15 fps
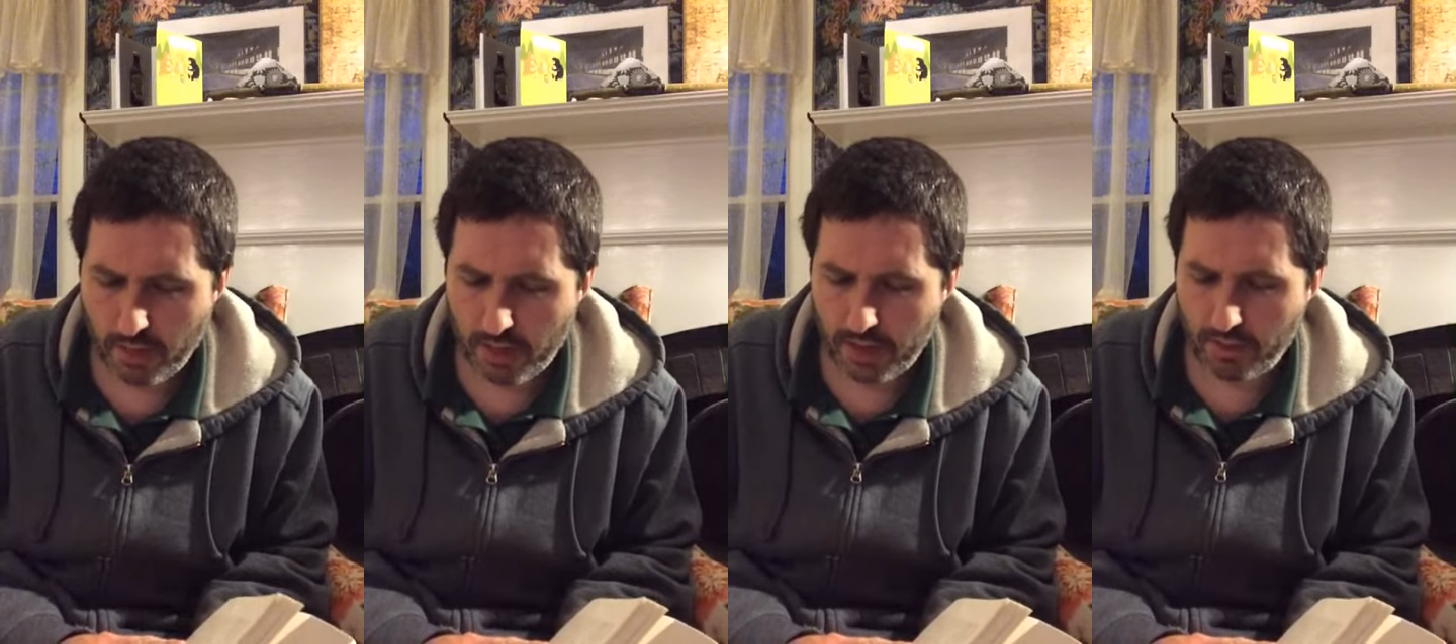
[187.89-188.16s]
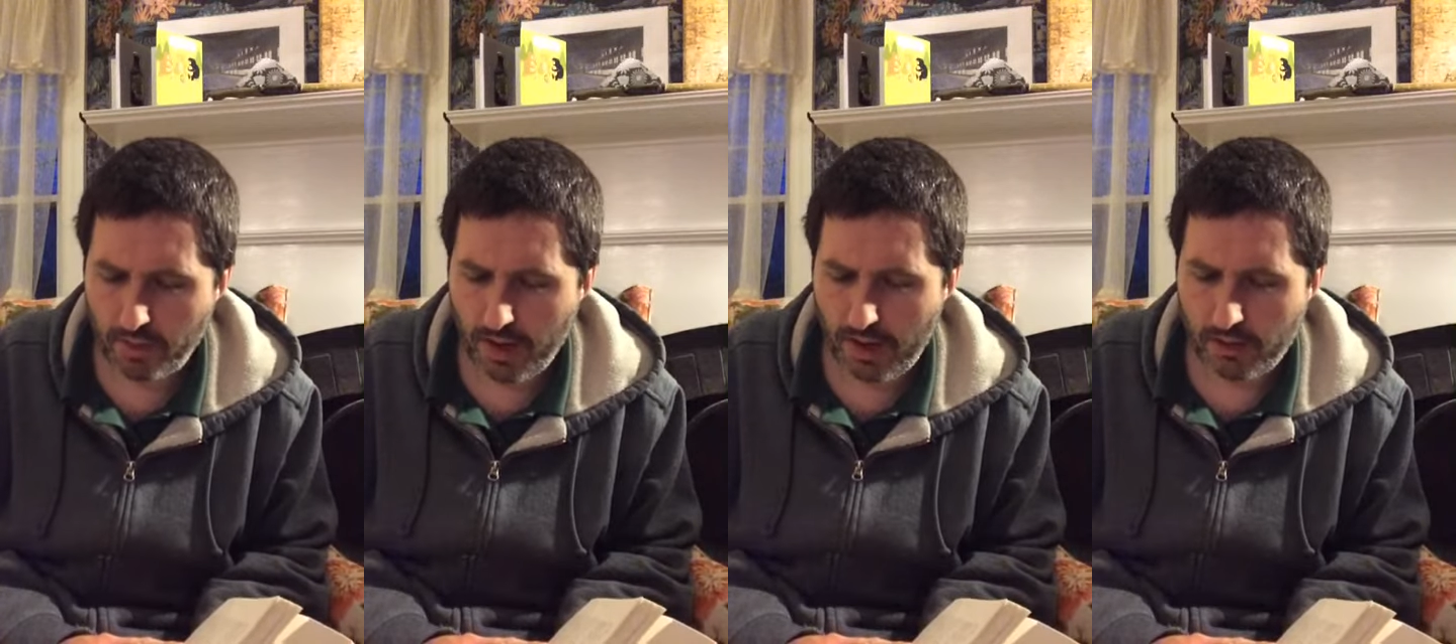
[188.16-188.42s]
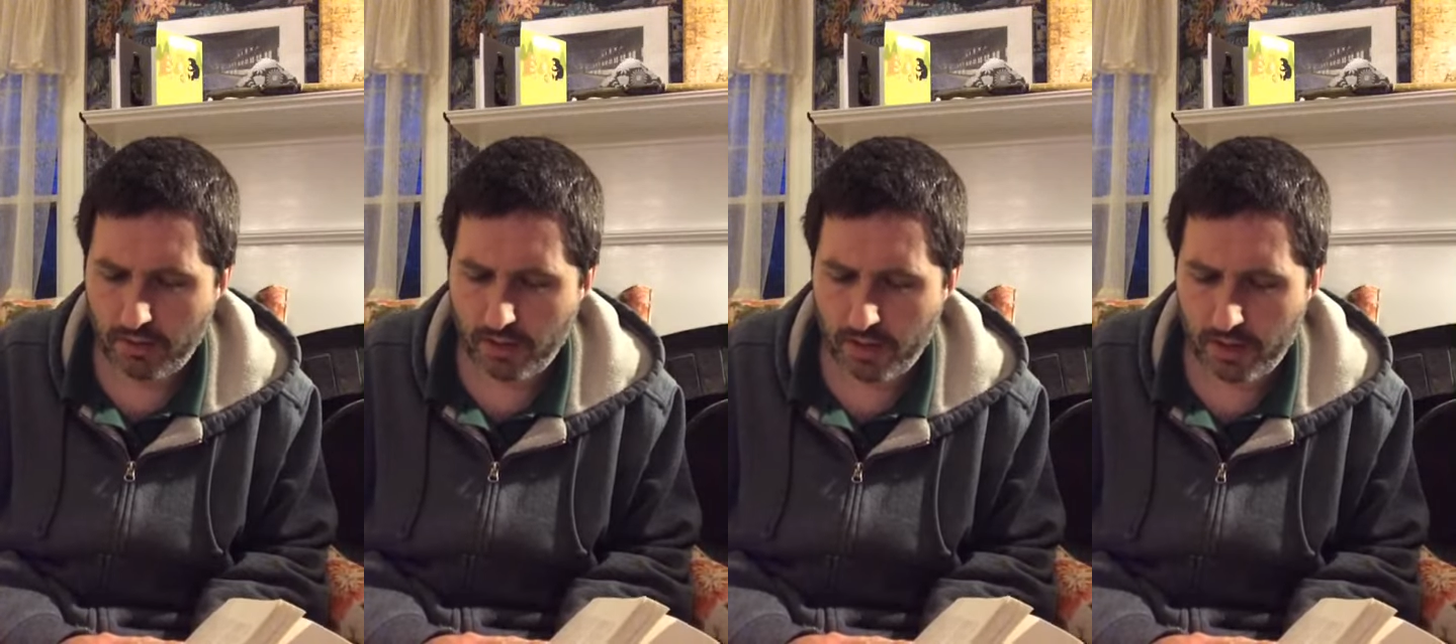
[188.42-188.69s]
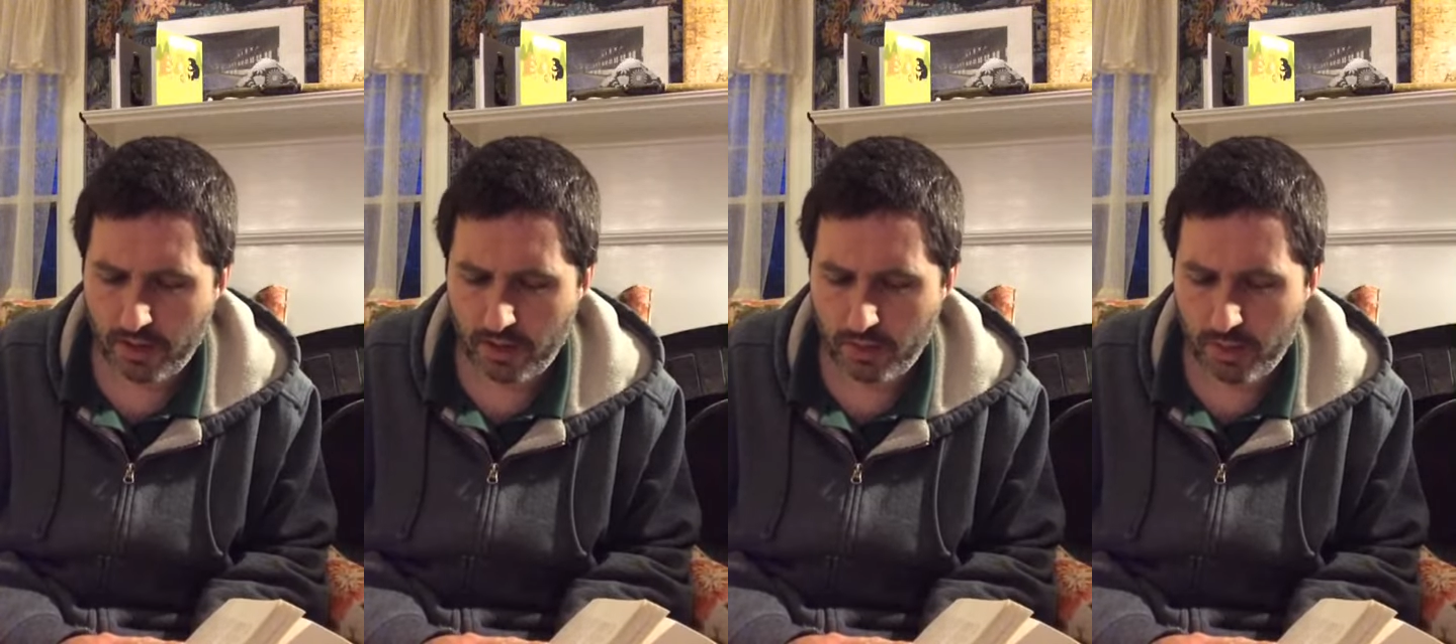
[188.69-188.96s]
at the fountain
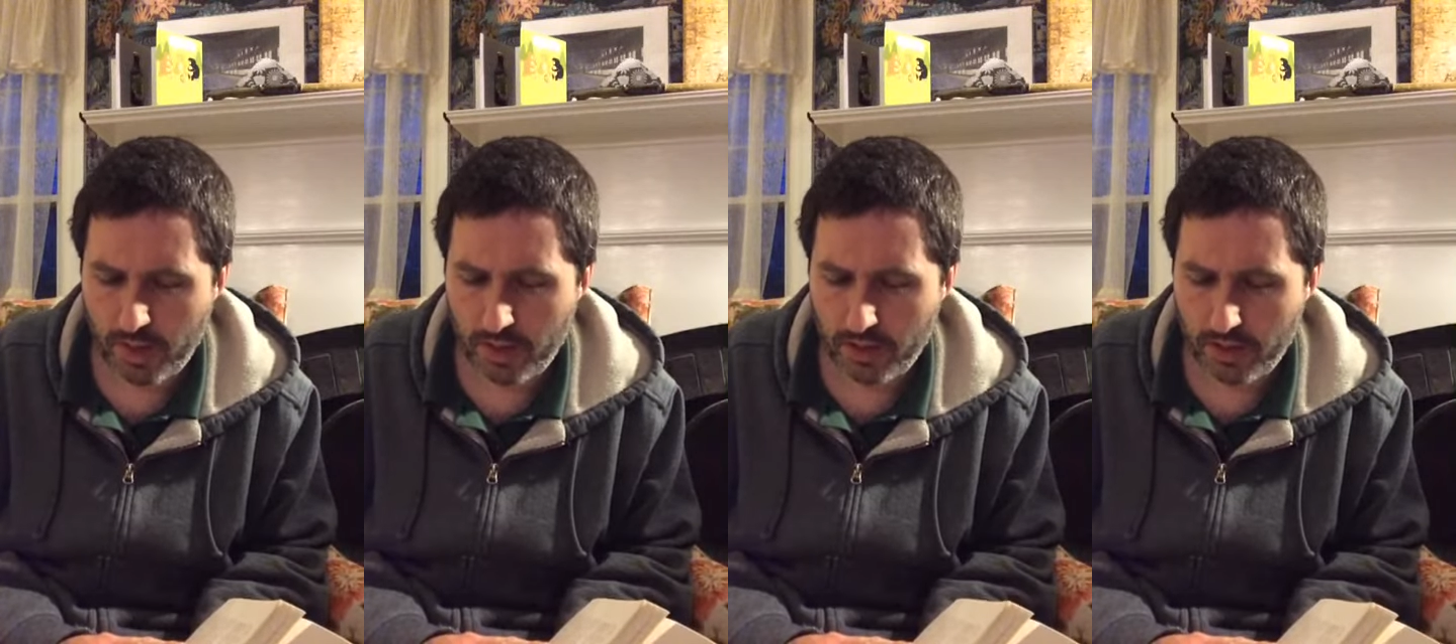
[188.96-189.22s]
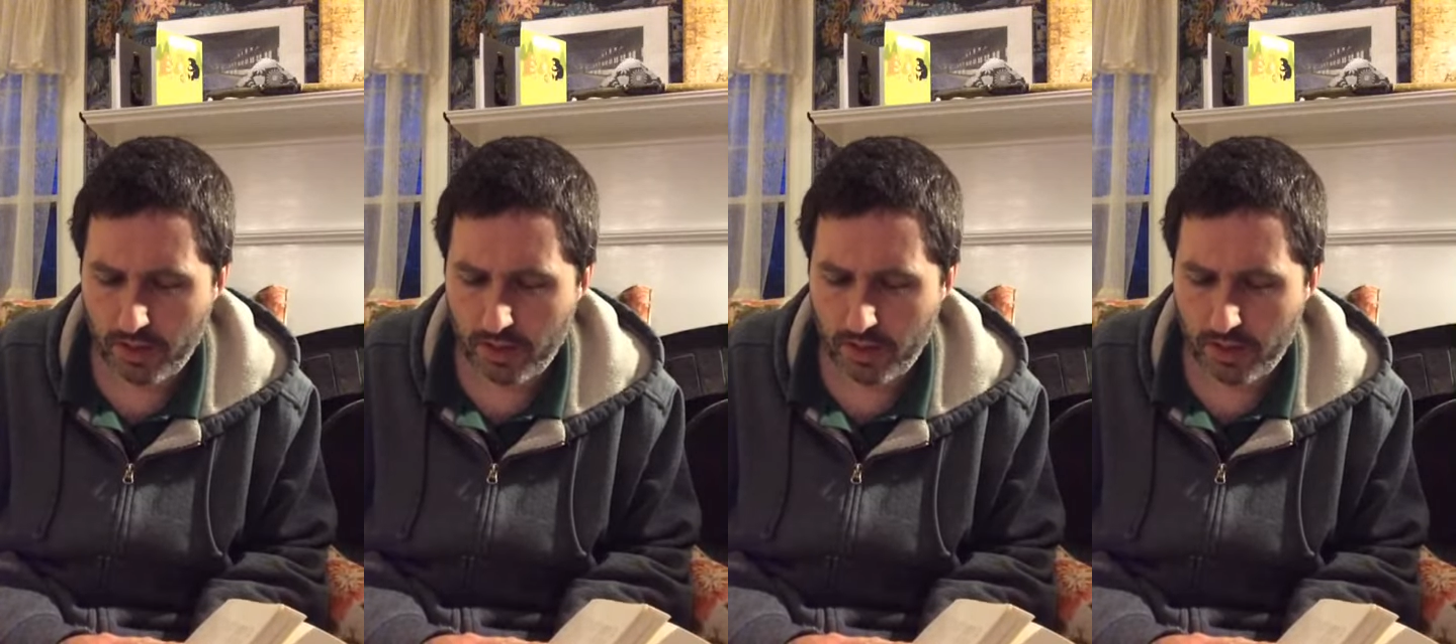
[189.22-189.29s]
in DuPont